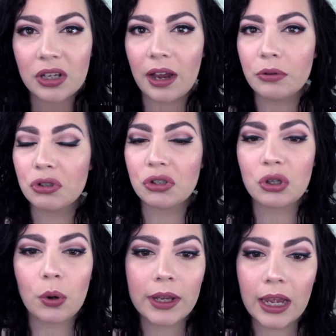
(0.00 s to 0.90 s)
I was just
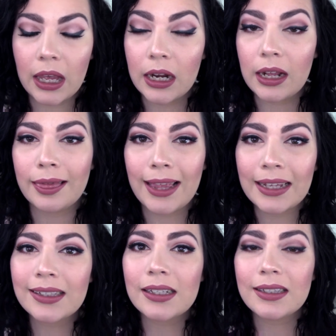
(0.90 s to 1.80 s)
going in, and
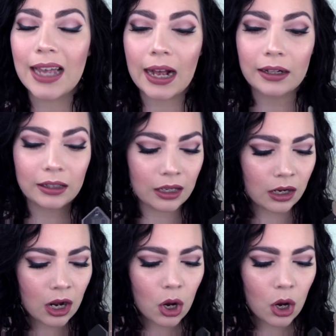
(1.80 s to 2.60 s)
that's exactly